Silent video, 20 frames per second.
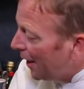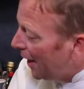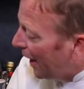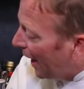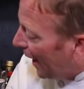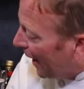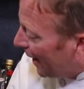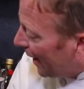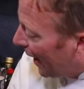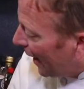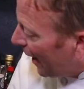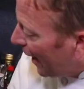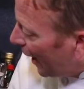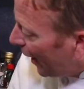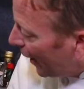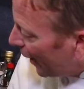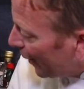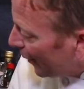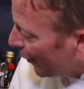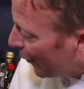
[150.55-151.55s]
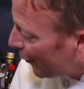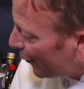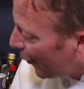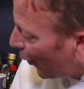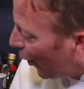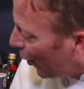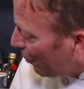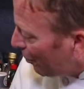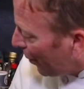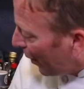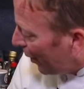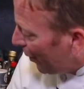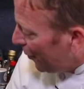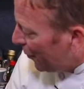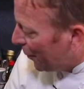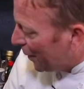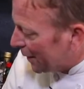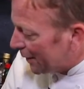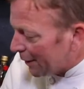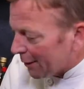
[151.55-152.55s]
and then hitting the start button,
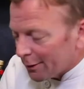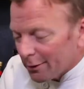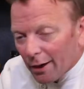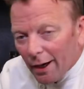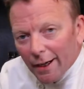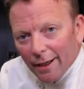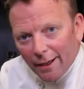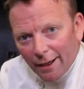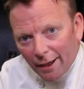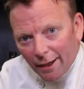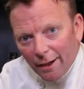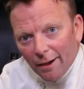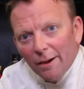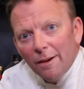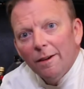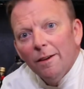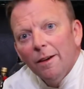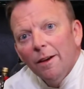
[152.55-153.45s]
which is right here.